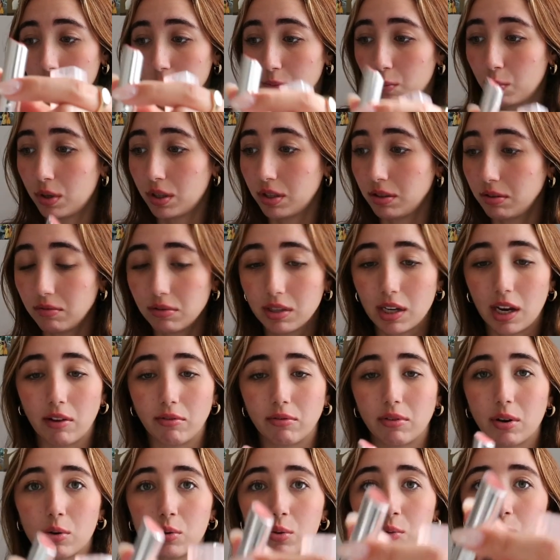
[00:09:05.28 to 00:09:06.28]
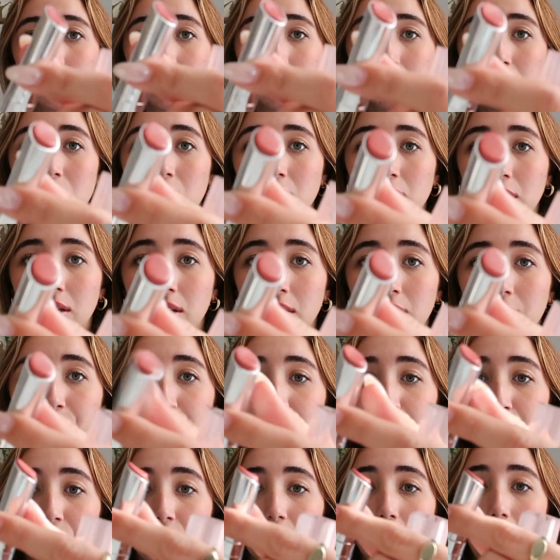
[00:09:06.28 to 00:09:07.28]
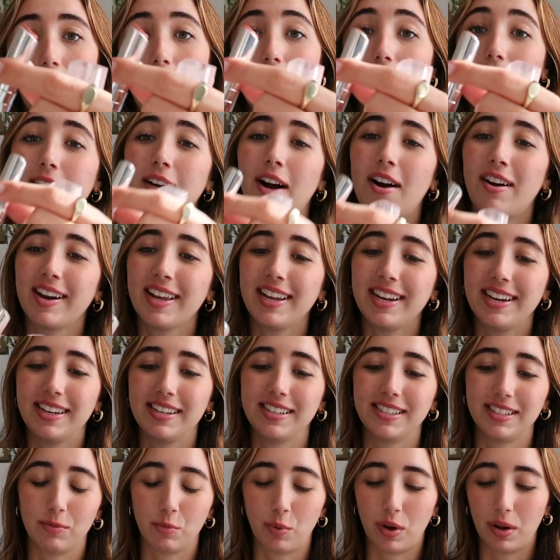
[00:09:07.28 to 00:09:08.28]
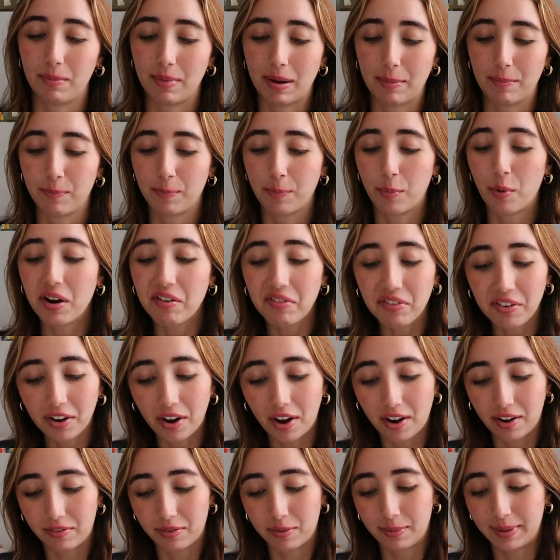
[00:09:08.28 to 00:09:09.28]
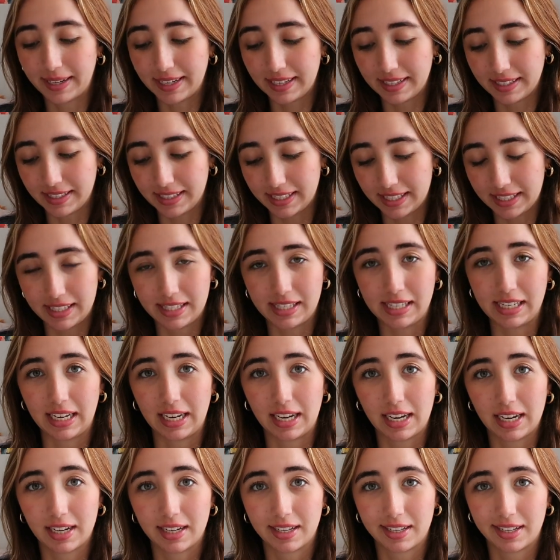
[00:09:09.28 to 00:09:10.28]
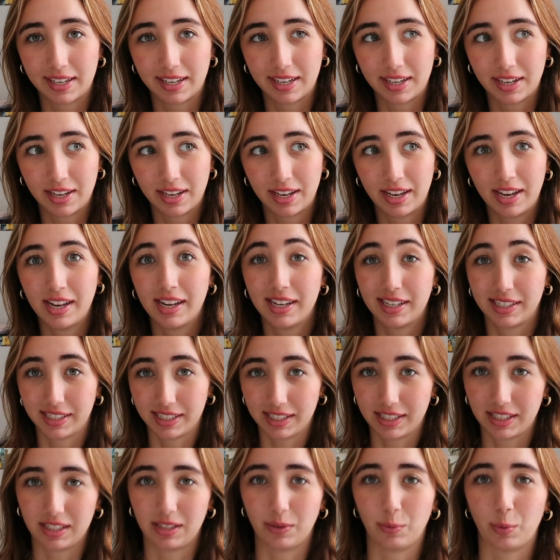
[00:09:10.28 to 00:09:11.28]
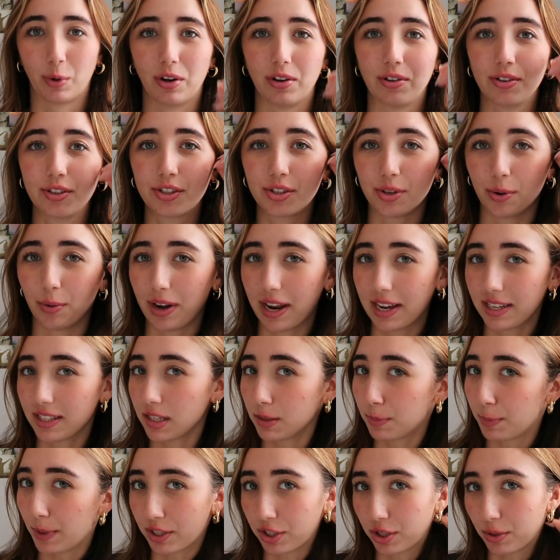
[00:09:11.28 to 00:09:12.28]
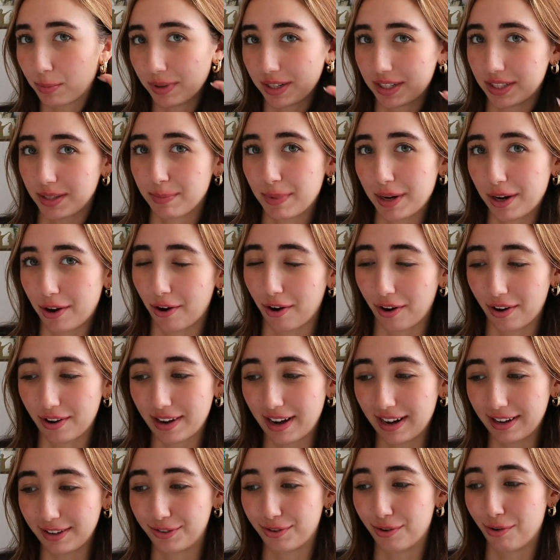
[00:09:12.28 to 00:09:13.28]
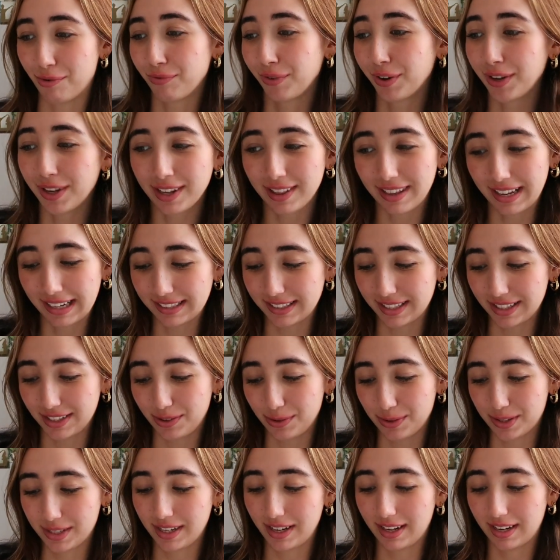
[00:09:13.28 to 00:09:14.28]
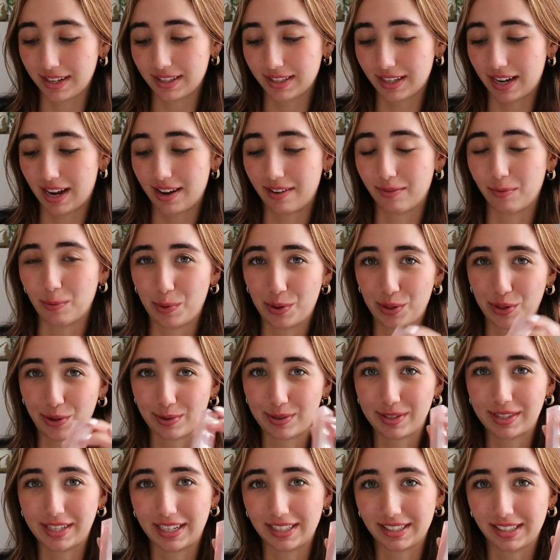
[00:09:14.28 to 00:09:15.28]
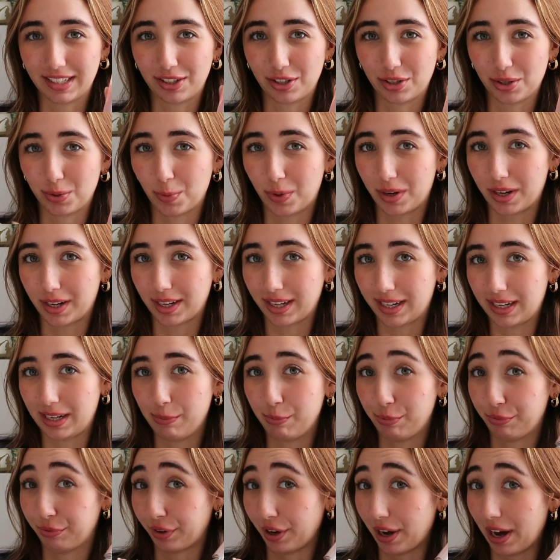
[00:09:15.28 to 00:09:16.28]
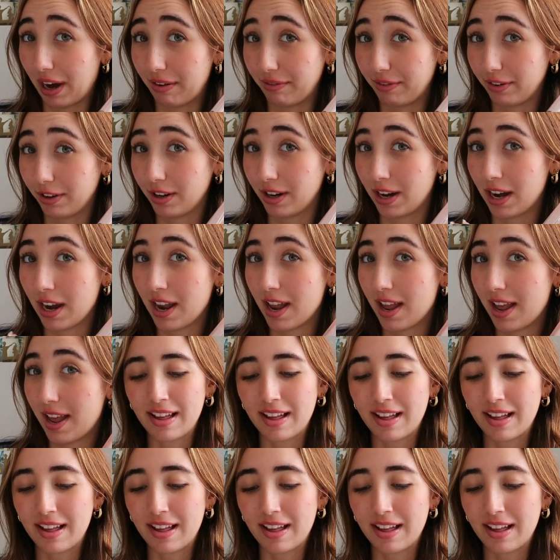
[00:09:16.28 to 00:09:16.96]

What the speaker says: one. Yeah, Rose one. I got it in, well, my boyfriend got it for me in Disney World, so it has a special place in my heart. I don't really like to use it. It's kind of one of those things I just want to keep forever.